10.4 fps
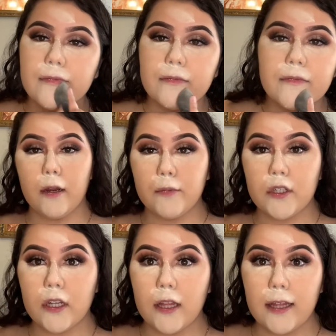And I'm
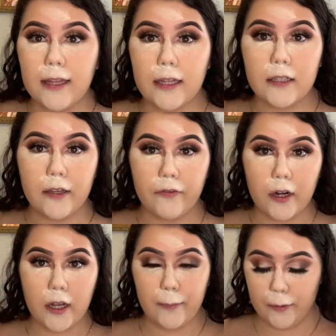just going to let that sit for a
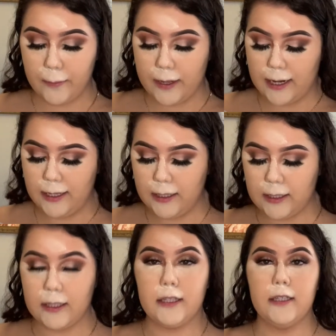couple
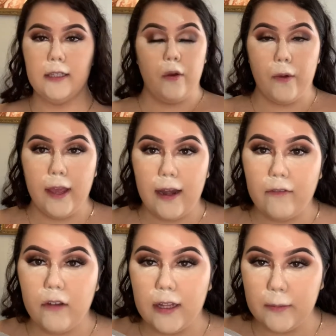minutes. Okay, and
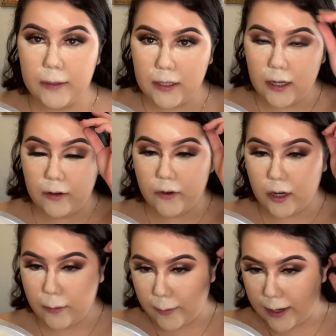after that's been sitting for a
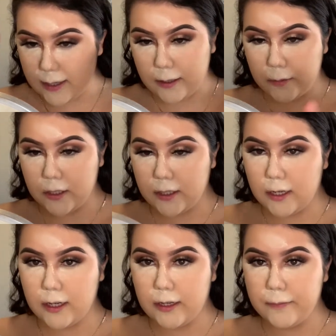couple minutes, I'm just
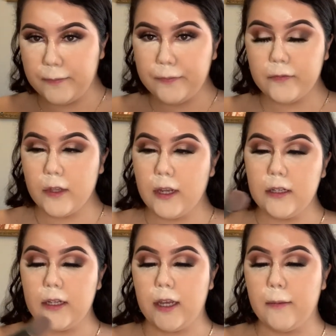going to
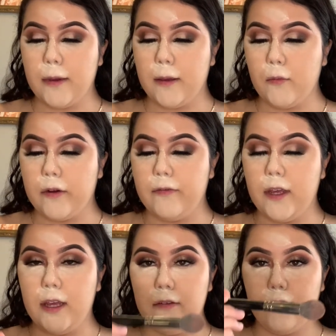take my
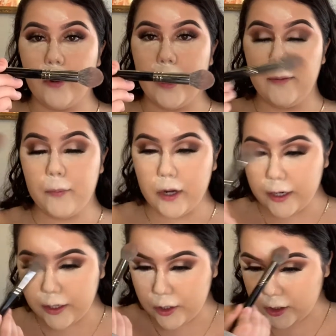Morphe E48
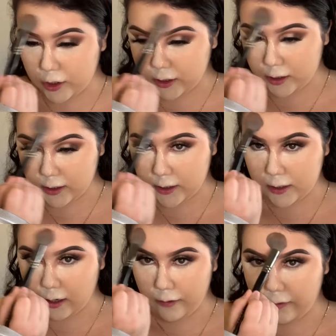brush and just dust
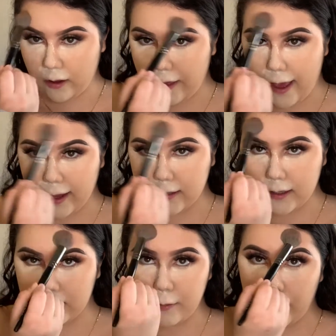off all that
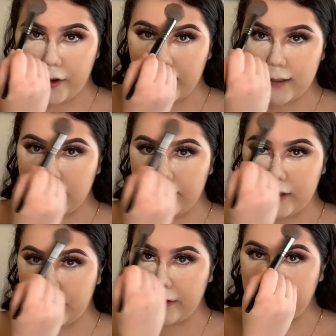excess powder that's left
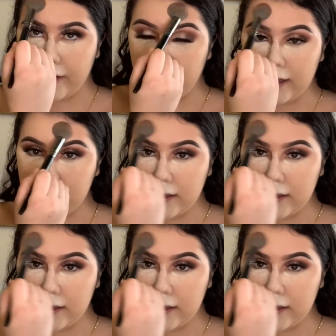on my face.